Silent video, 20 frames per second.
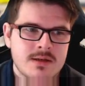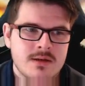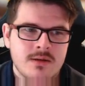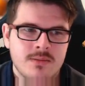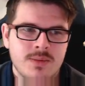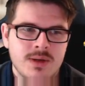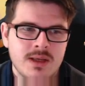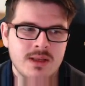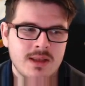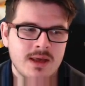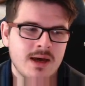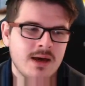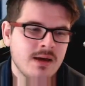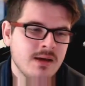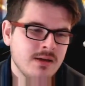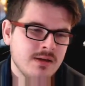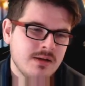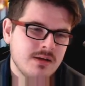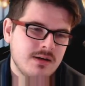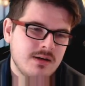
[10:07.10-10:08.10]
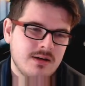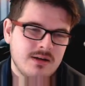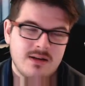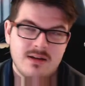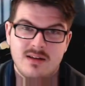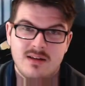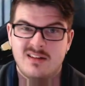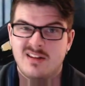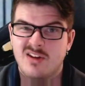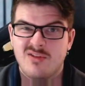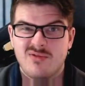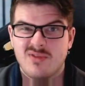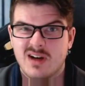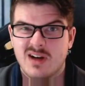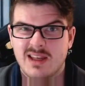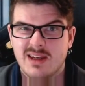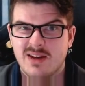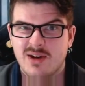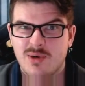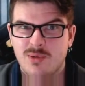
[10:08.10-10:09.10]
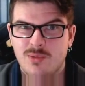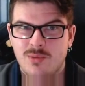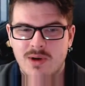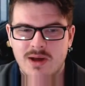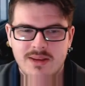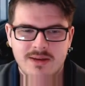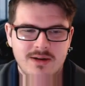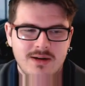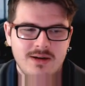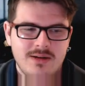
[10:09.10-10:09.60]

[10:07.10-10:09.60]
to be there. I don't really know whether...